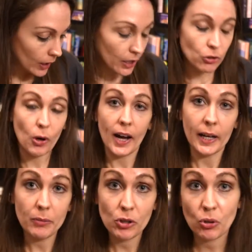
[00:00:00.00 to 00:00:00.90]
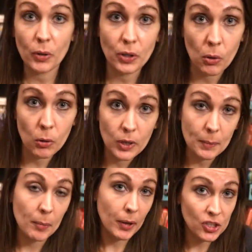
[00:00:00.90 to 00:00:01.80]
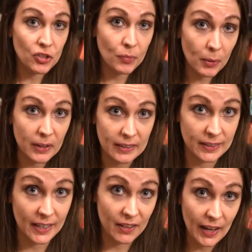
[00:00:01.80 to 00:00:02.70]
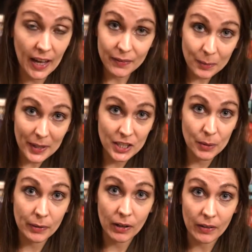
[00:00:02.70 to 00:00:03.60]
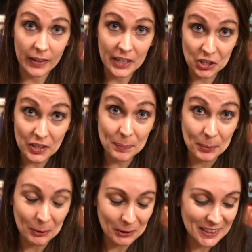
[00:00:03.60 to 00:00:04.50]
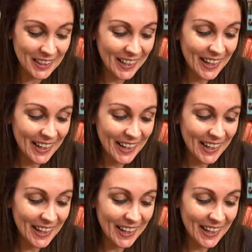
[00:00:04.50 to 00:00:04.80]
So I'm just going to hold up a bunch of books that I have on my TBR that I just pulled,